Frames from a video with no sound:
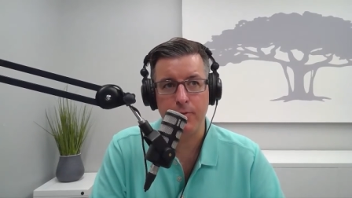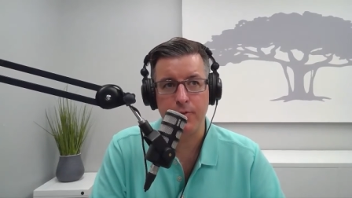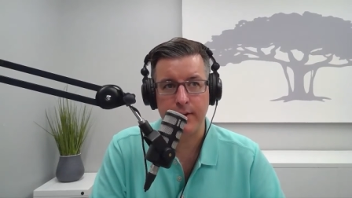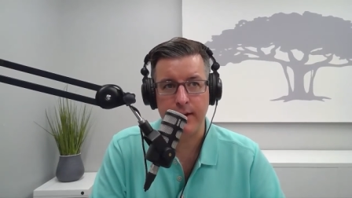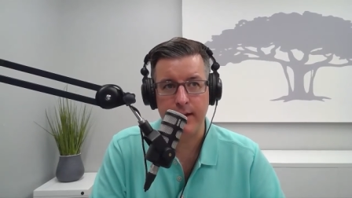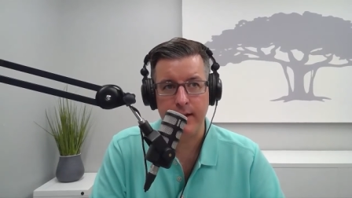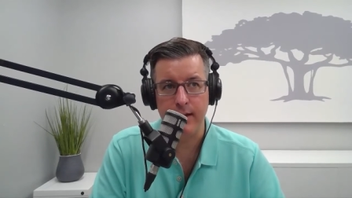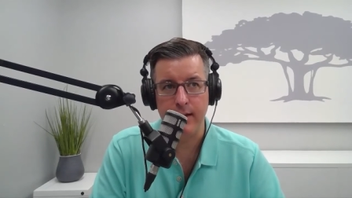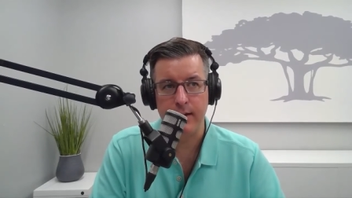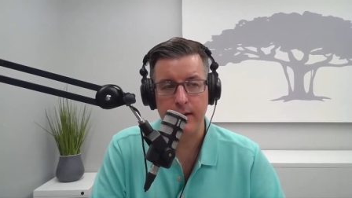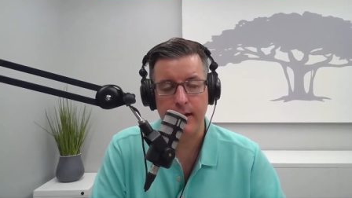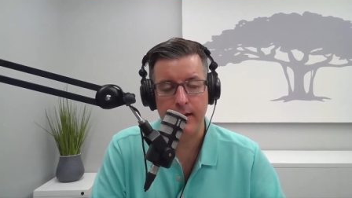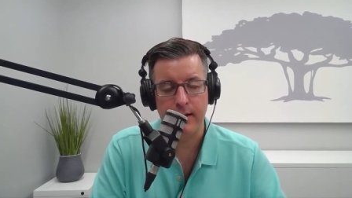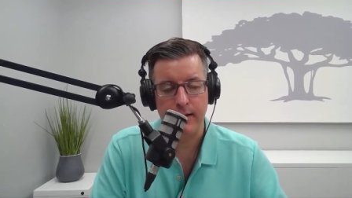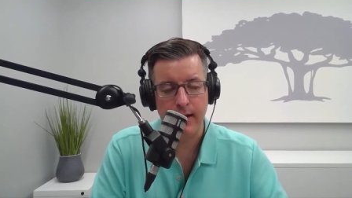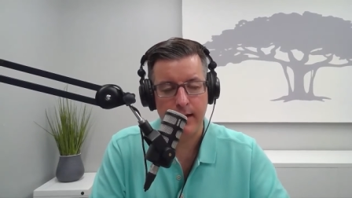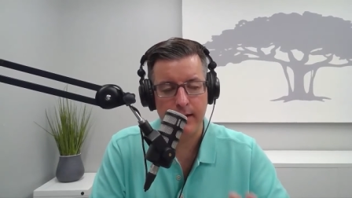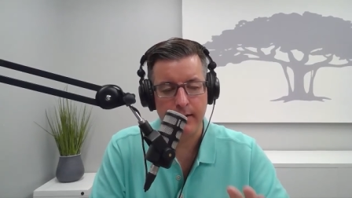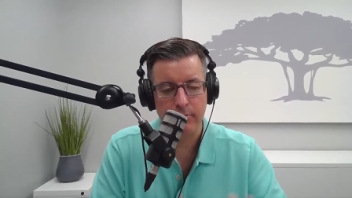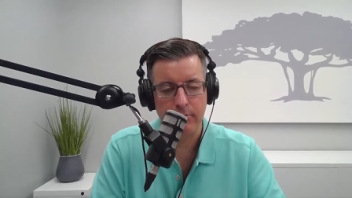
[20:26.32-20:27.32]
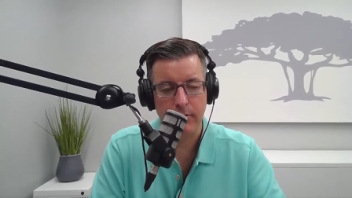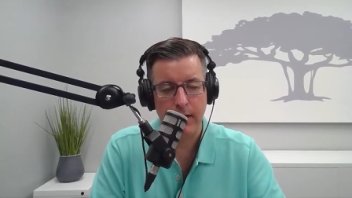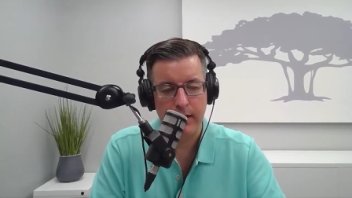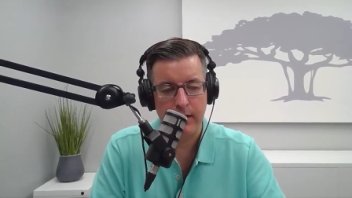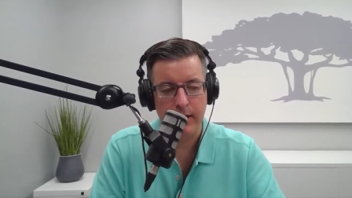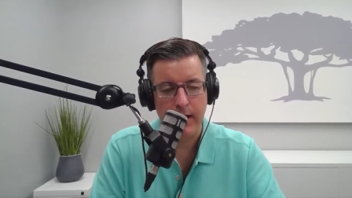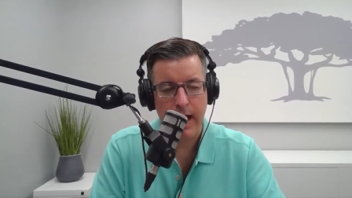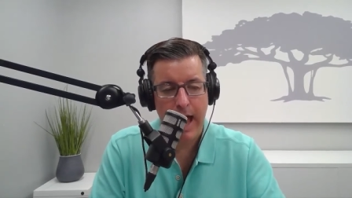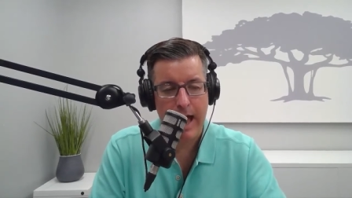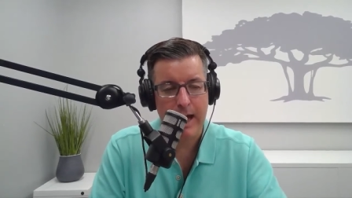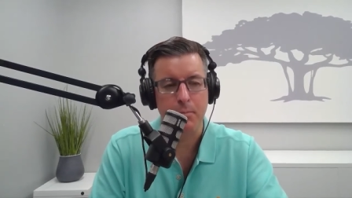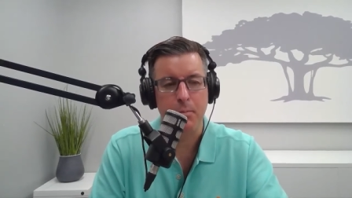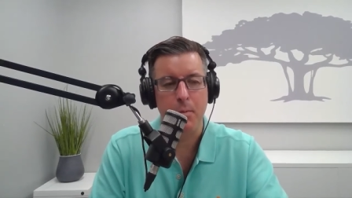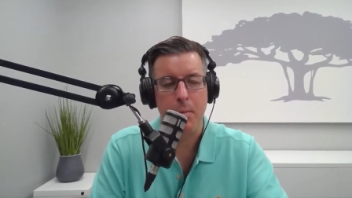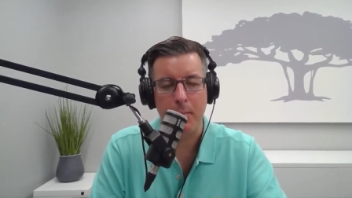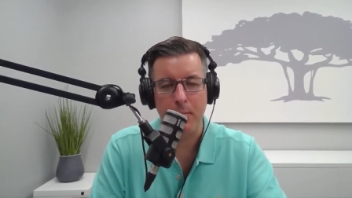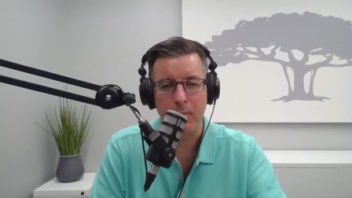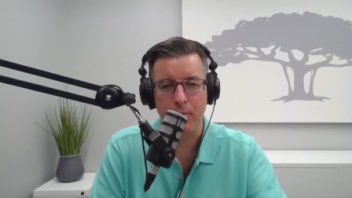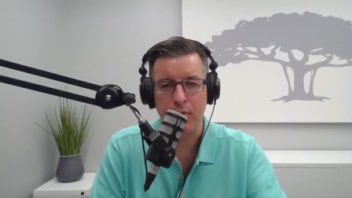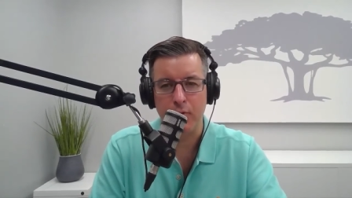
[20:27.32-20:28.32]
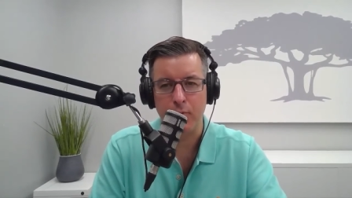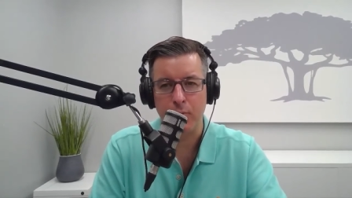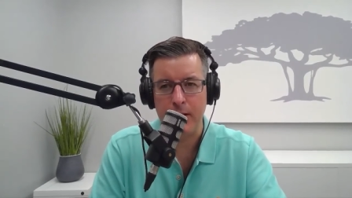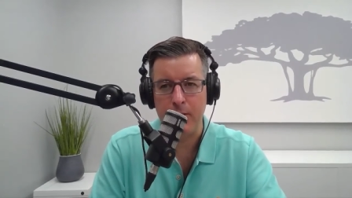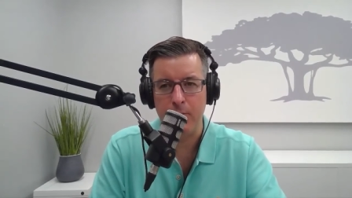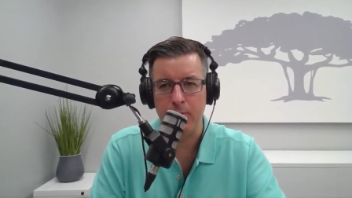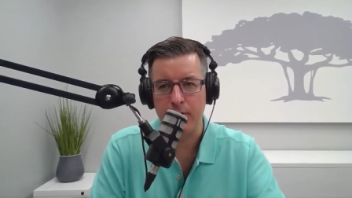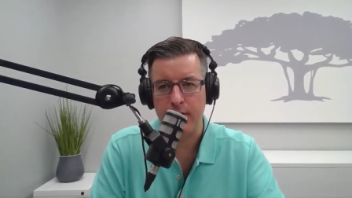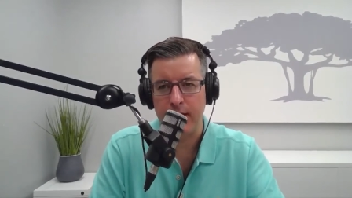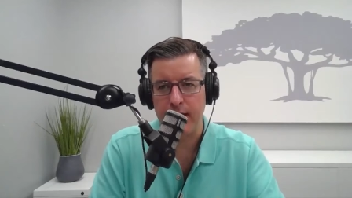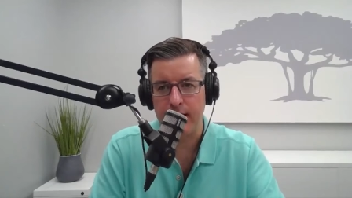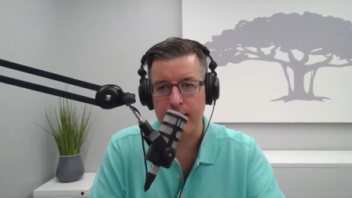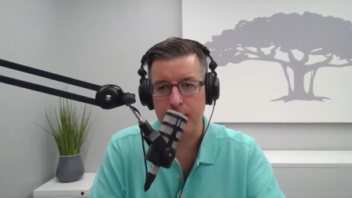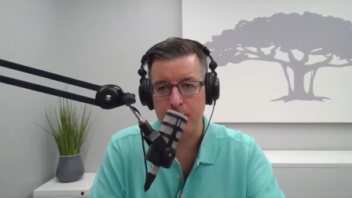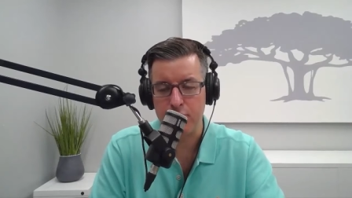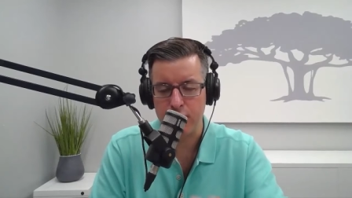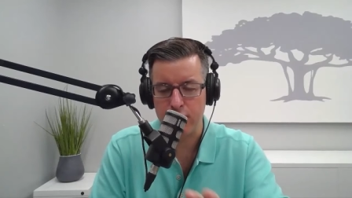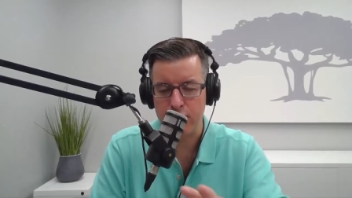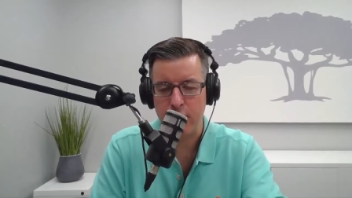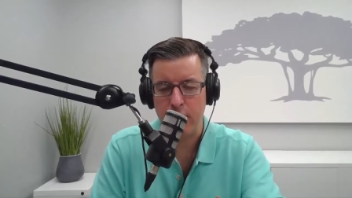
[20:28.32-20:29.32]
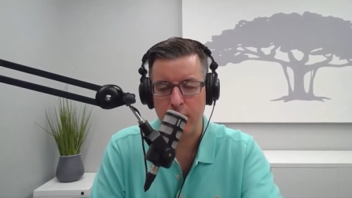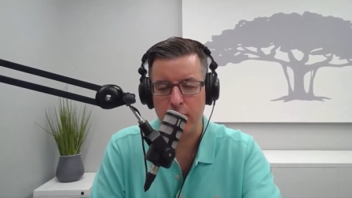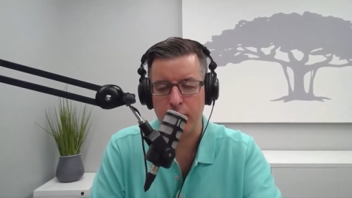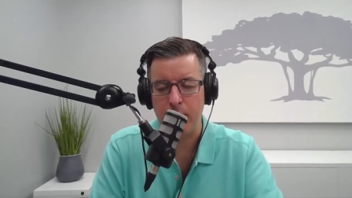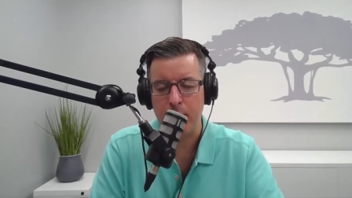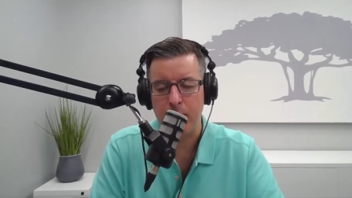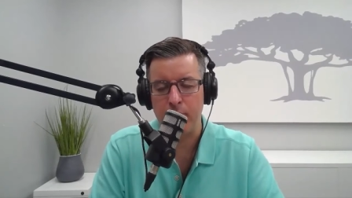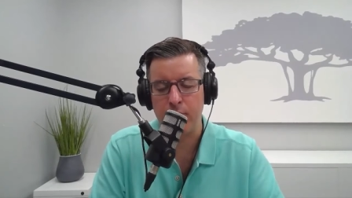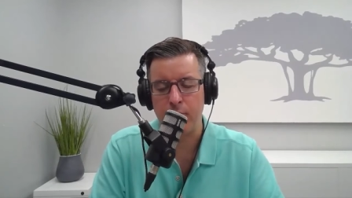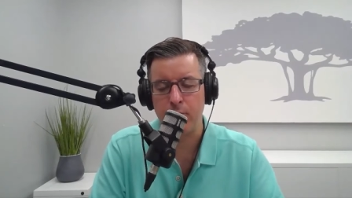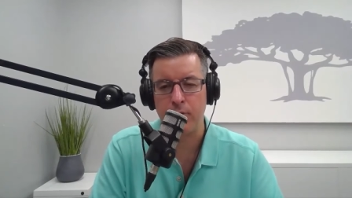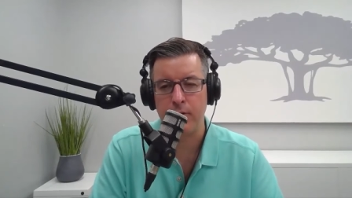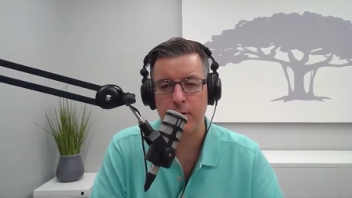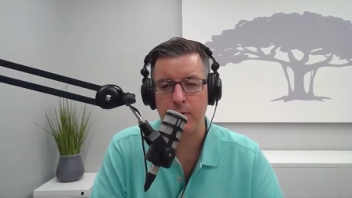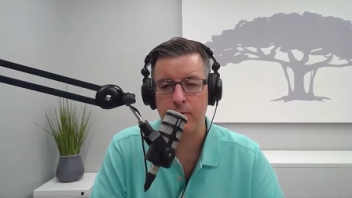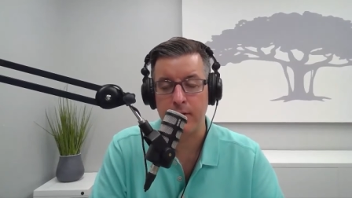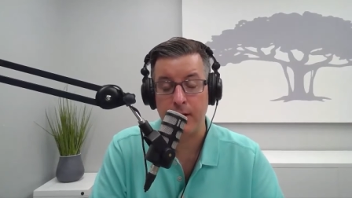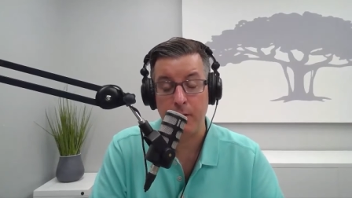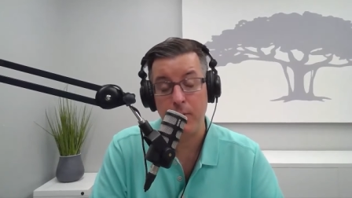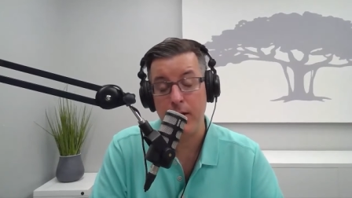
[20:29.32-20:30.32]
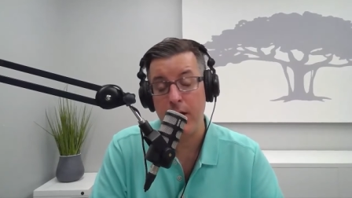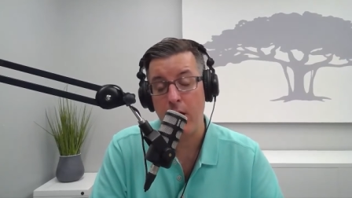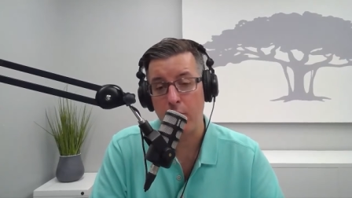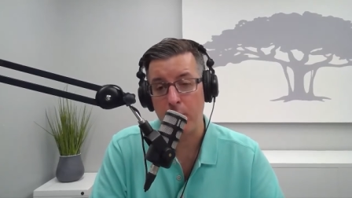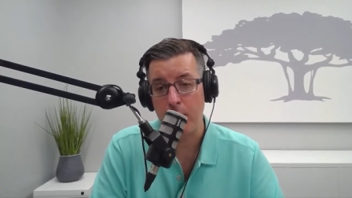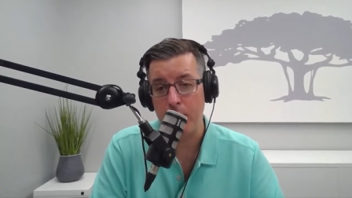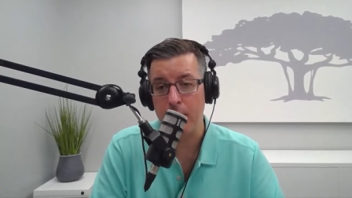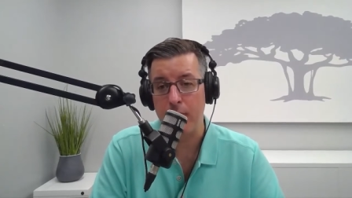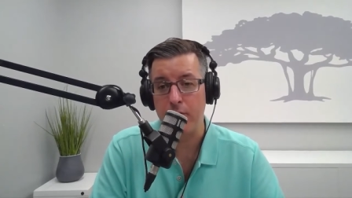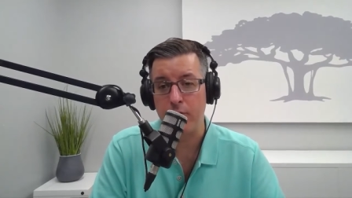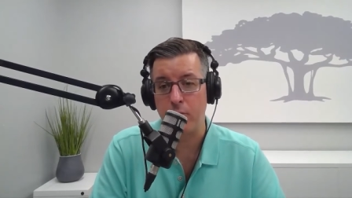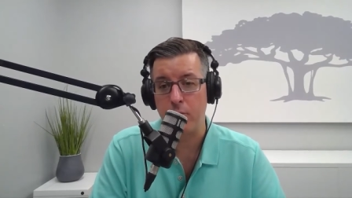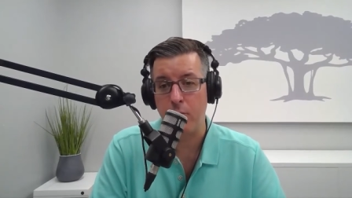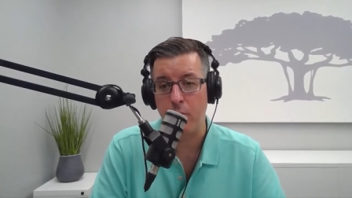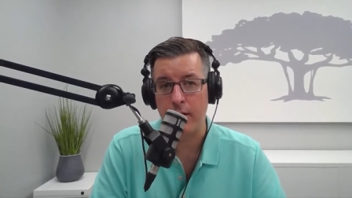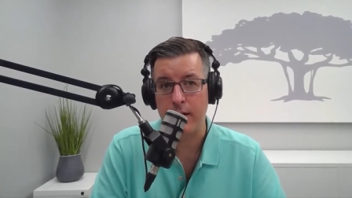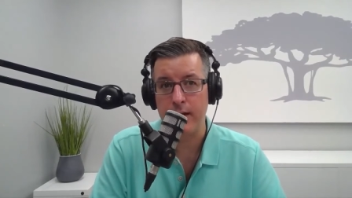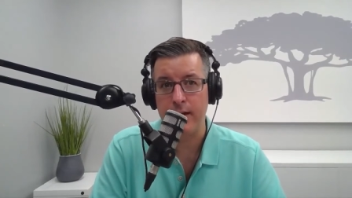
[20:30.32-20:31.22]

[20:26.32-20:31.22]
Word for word: was a kid and, and, and Adam remembers this when he was a kid. I'm sure Charles remembers it when he was a kid. We all remember this when we're